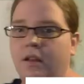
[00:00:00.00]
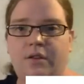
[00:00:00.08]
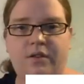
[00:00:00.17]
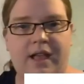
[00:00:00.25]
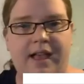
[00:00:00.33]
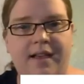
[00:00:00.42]

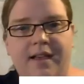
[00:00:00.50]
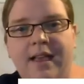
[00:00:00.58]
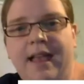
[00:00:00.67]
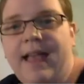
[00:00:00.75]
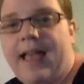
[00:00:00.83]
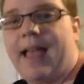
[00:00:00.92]
Okay,
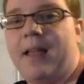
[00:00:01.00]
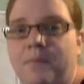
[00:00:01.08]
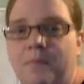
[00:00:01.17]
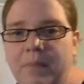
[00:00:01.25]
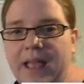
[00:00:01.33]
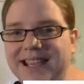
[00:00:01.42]
and
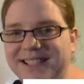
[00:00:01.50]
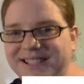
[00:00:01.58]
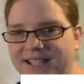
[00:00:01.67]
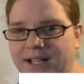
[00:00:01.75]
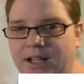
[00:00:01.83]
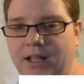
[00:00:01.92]

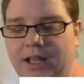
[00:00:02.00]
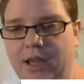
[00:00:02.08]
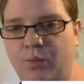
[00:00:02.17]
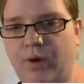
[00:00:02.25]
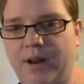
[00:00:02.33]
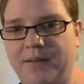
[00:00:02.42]
basically
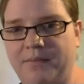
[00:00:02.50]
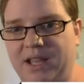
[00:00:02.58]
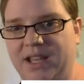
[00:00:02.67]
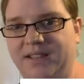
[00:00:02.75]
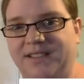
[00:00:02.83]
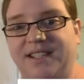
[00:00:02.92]
what it
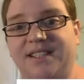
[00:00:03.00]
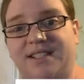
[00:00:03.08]
means is a